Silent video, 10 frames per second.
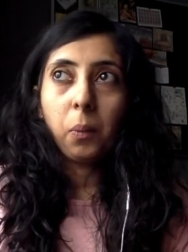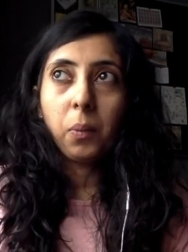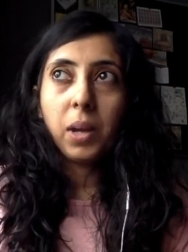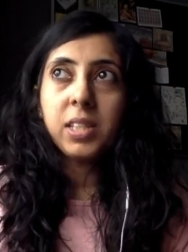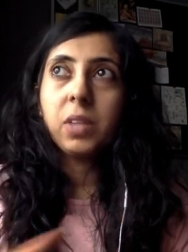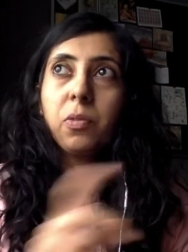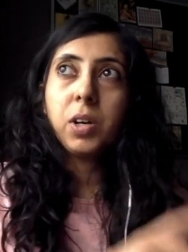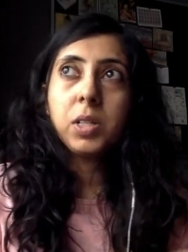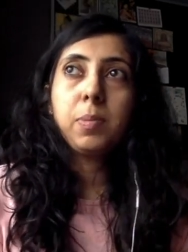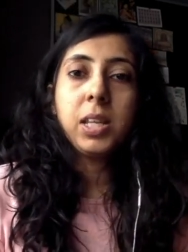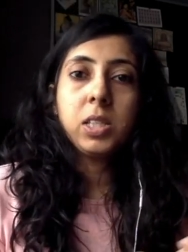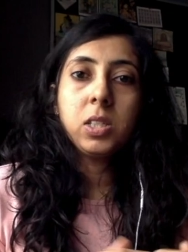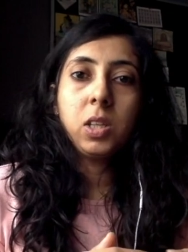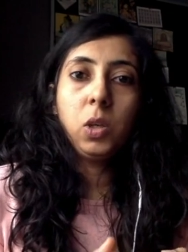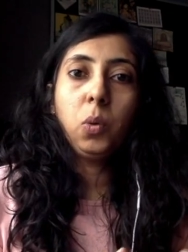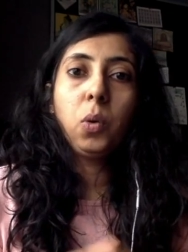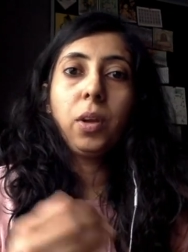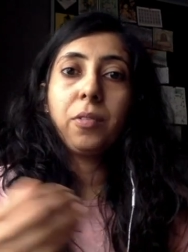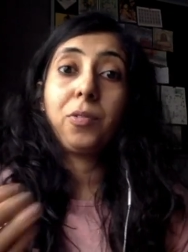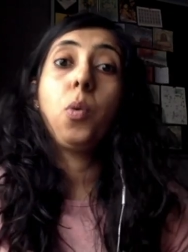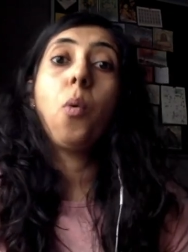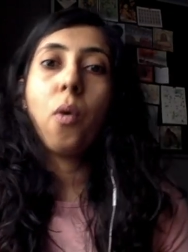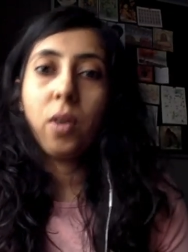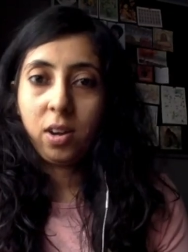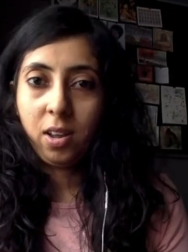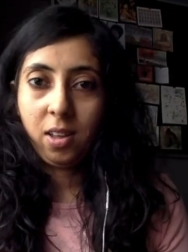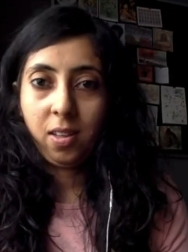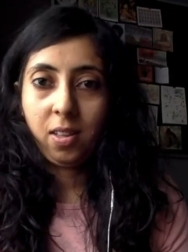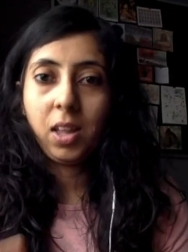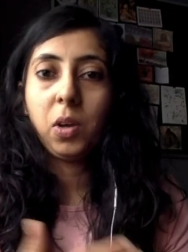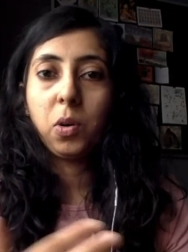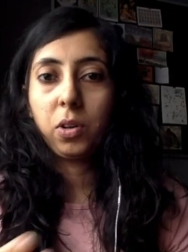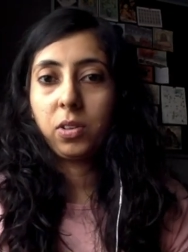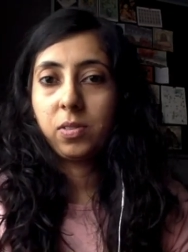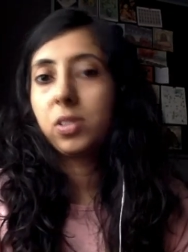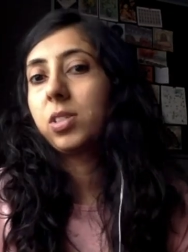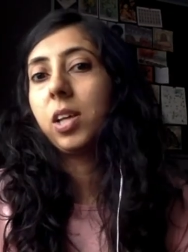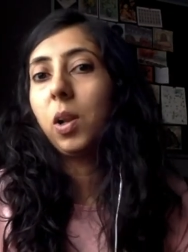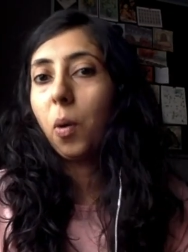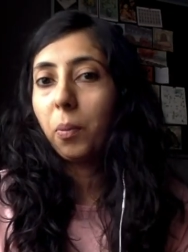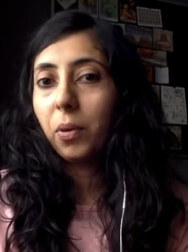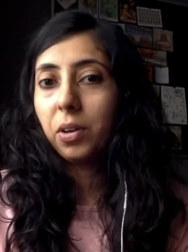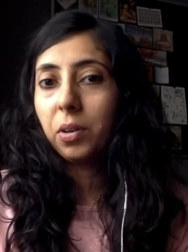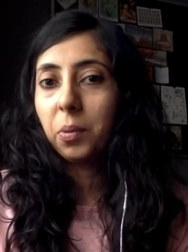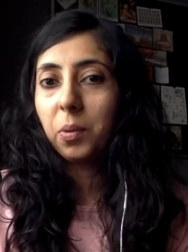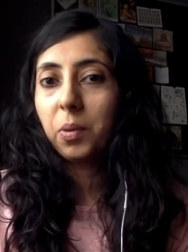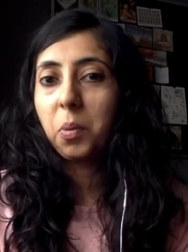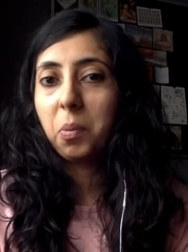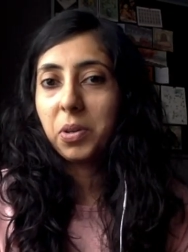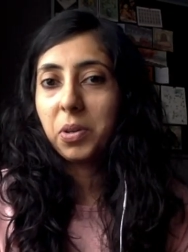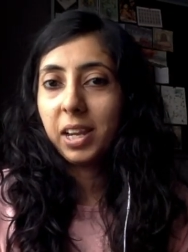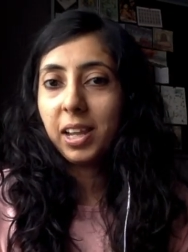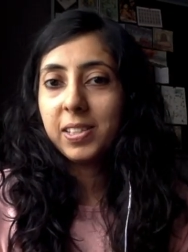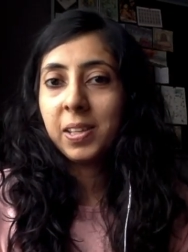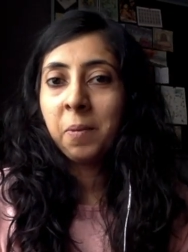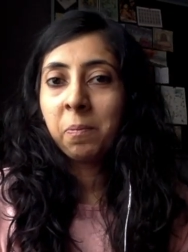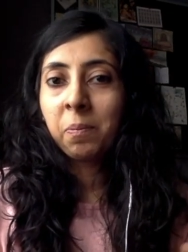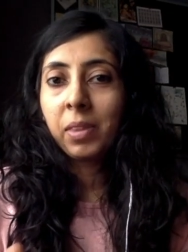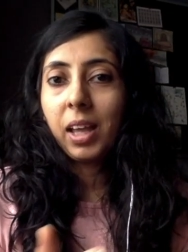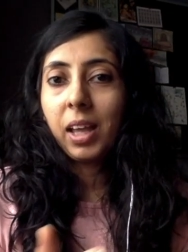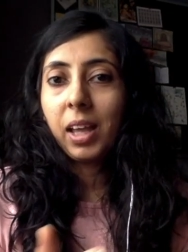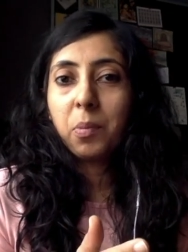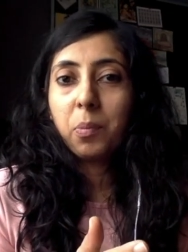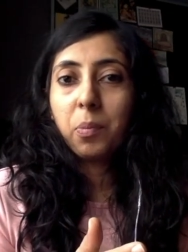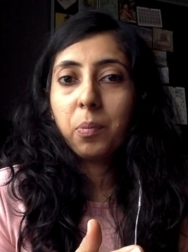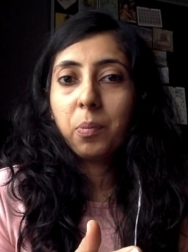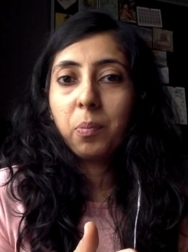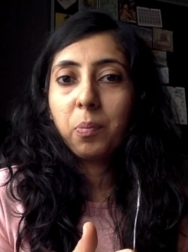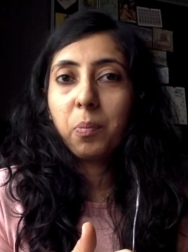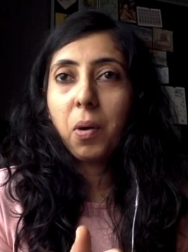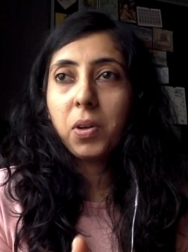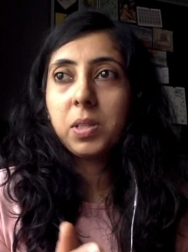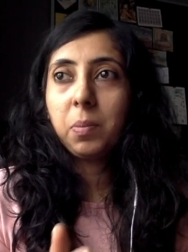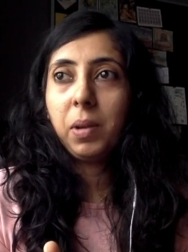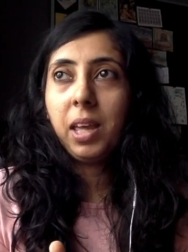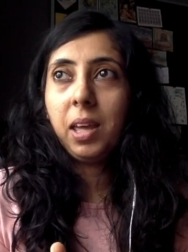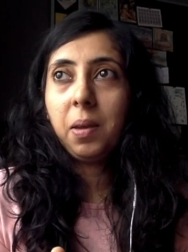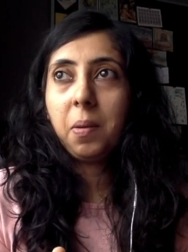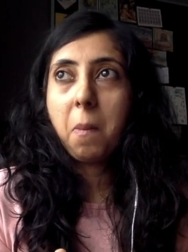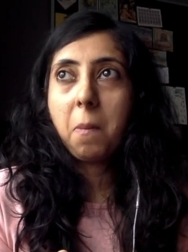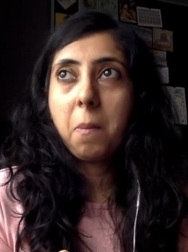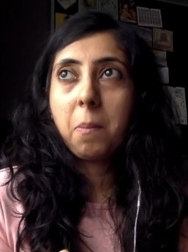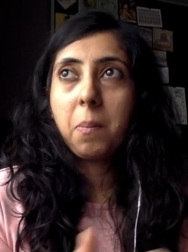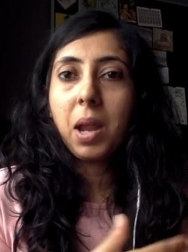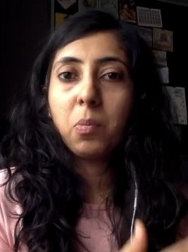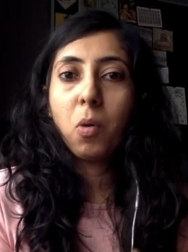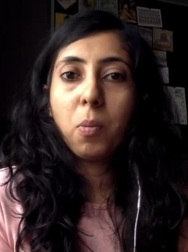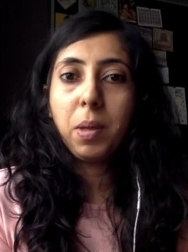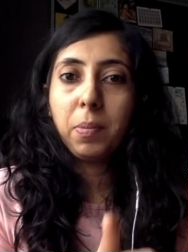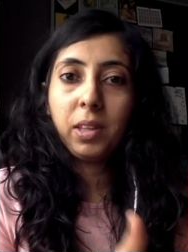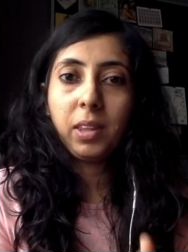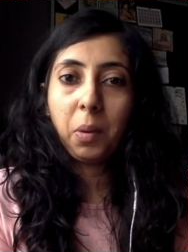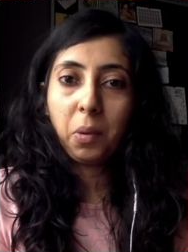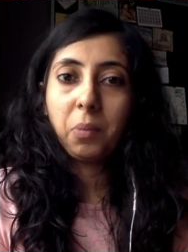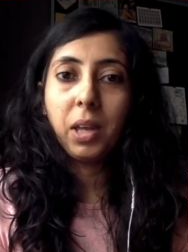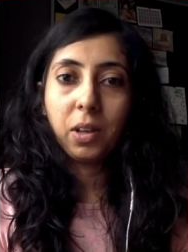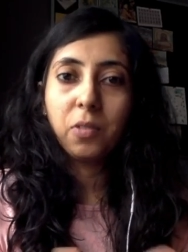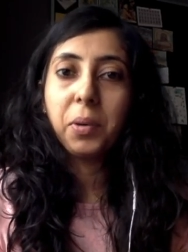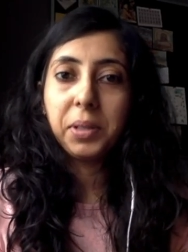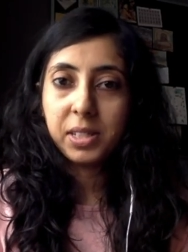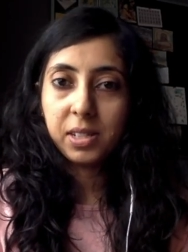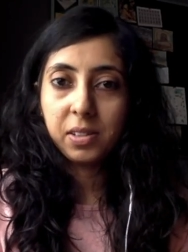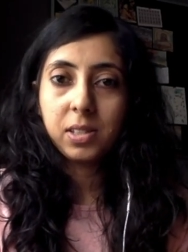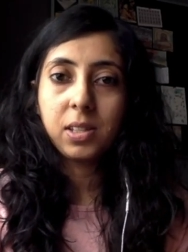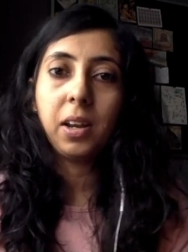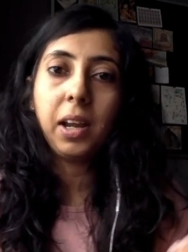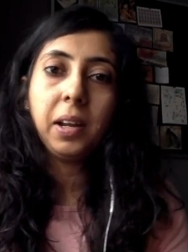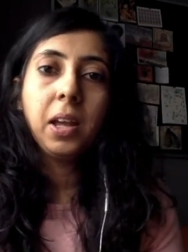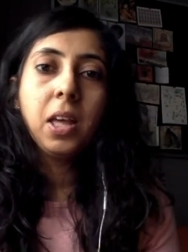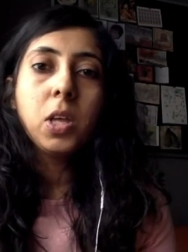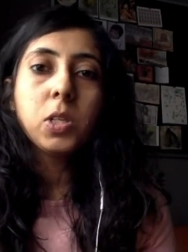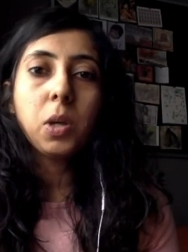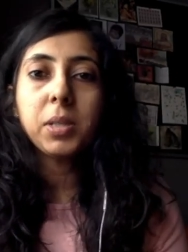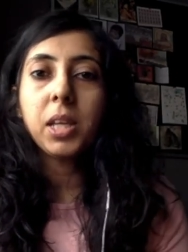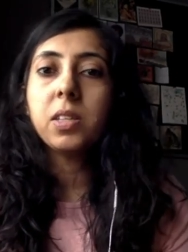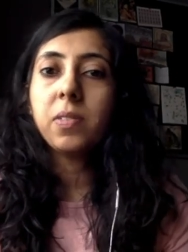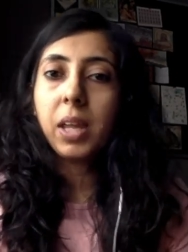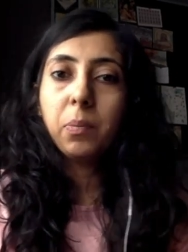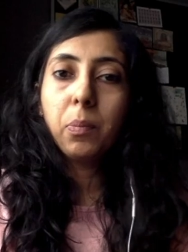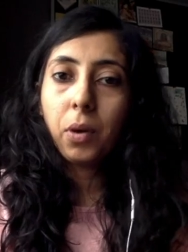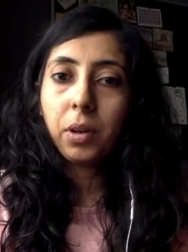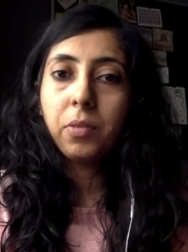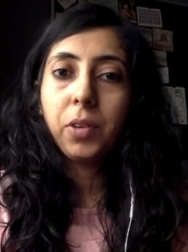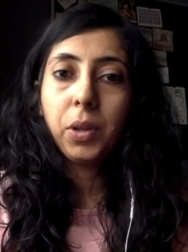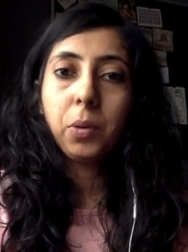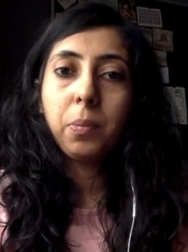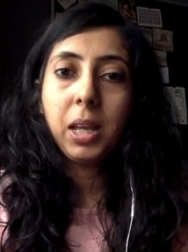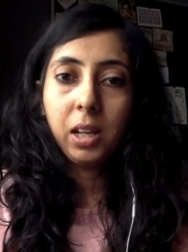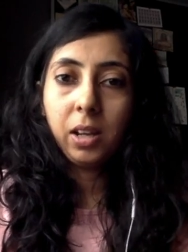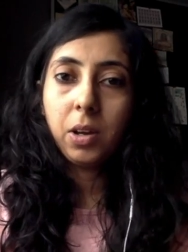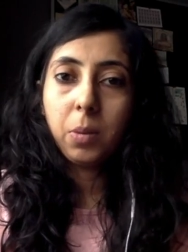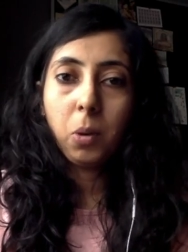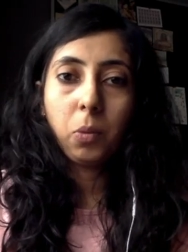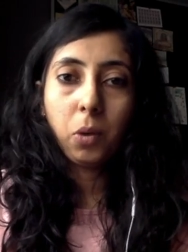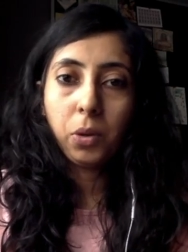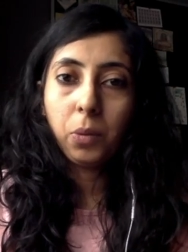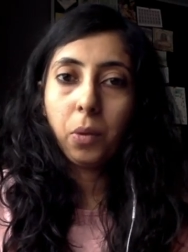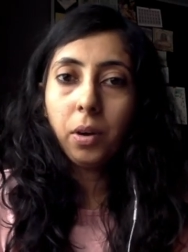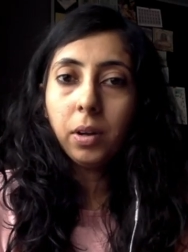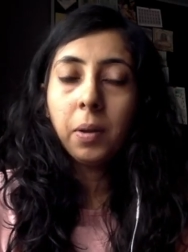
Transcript: Whereas in the first place, you could have known that you're still open to two more cities and possibly met more people in that one week, for instance, right? So I'm saying it's very important for you to be clear about what you want